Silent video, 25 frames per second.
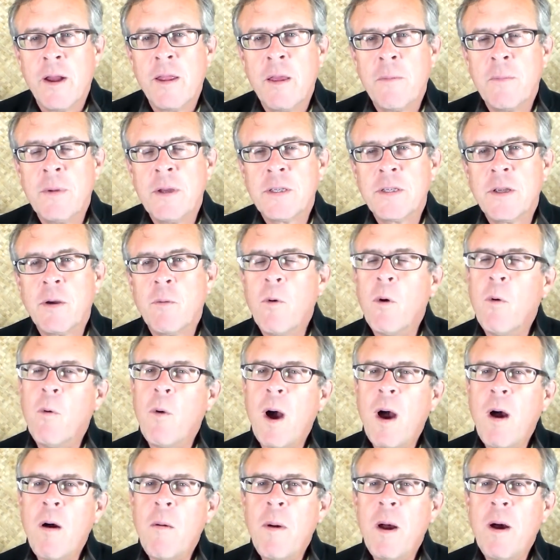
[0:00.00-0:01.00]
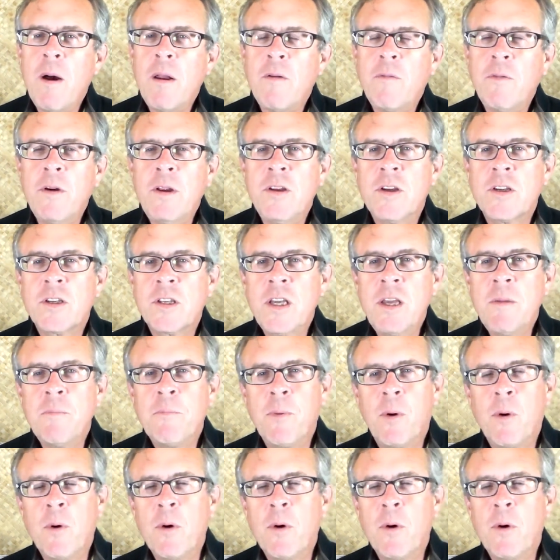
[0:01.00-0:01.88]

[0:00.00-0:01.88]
And then we say, well, how about if we just keep